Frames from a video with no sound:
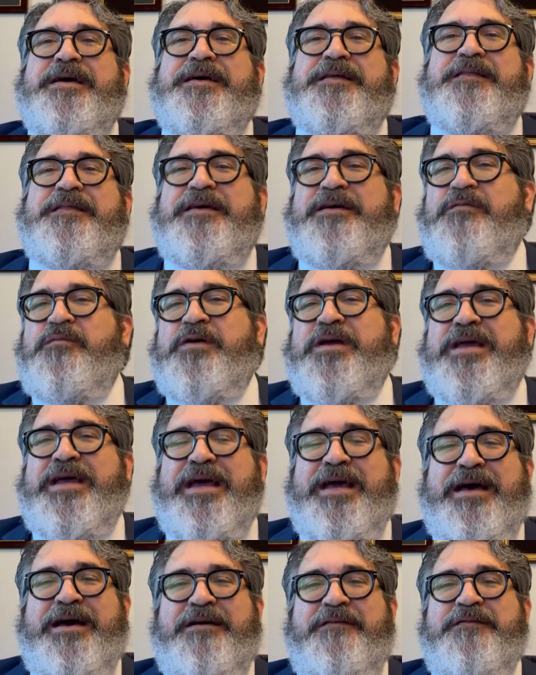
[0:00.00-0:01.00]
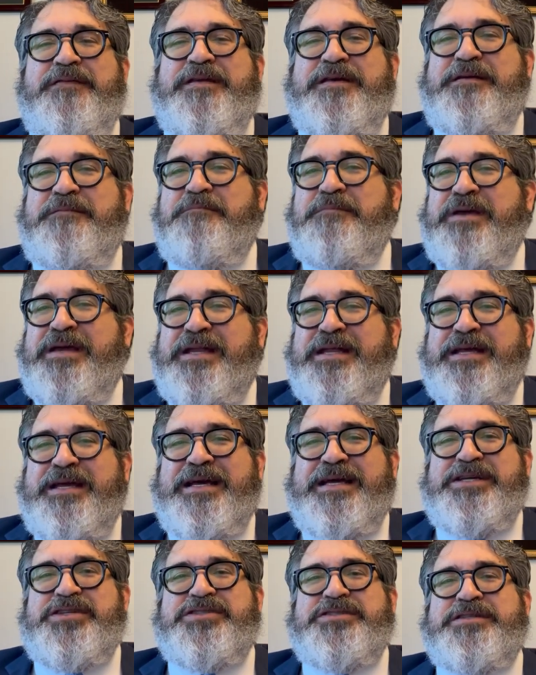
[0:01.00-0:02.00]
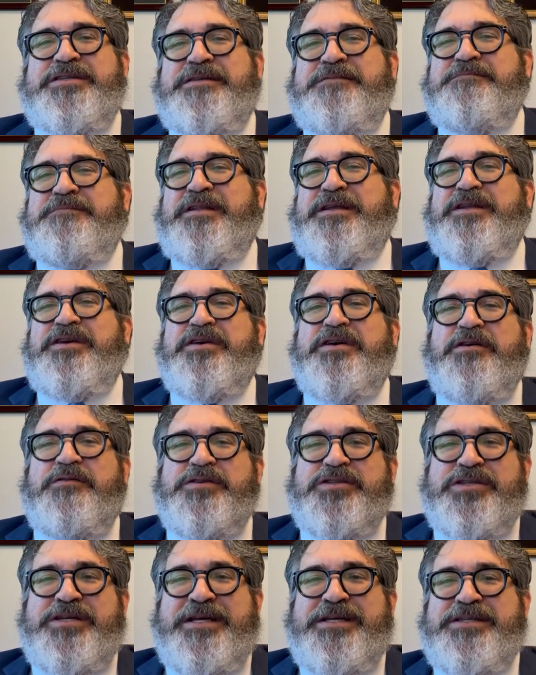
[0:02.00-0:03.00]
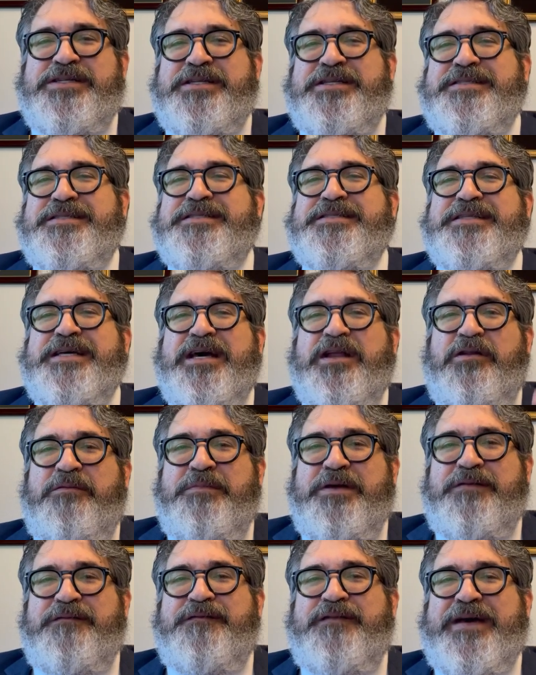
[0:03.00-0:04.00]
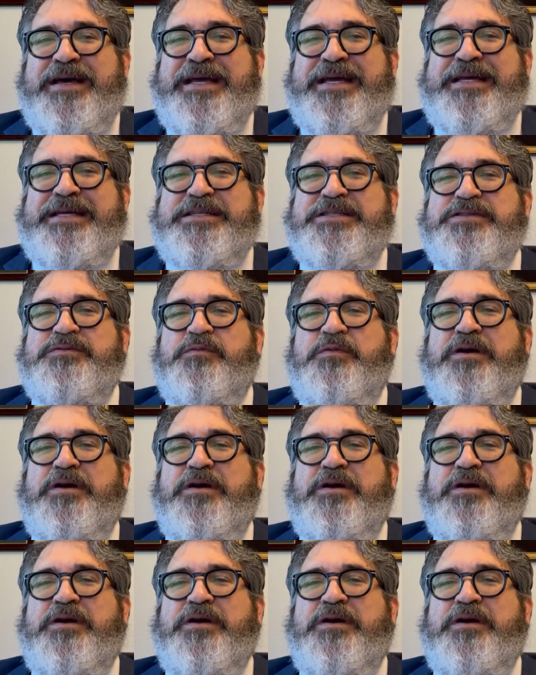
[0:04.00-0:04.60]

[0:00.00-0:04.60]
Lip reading: Then we have the mediation, the negotiation and settlement phase,